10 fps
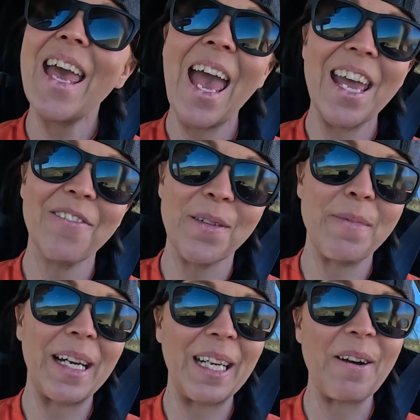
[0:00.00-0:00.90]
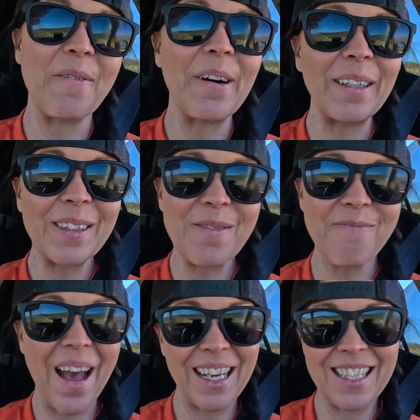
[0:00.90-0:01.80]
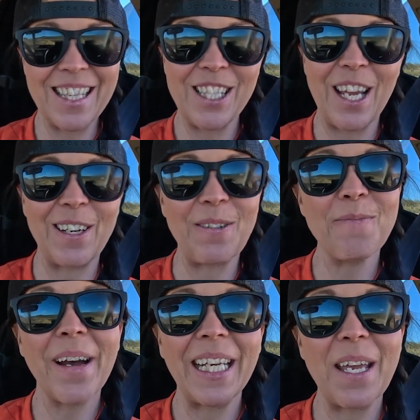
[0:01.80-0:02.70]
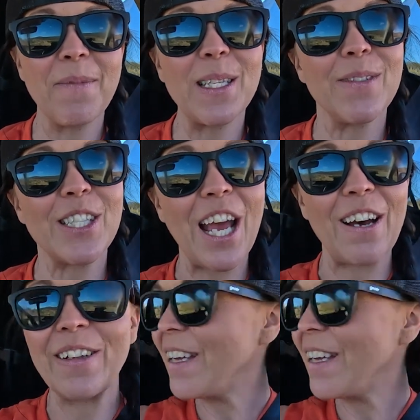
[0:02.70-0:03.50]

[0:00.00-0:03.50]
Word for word: Hey everybody, welcome back to the channel. My name is Michelle.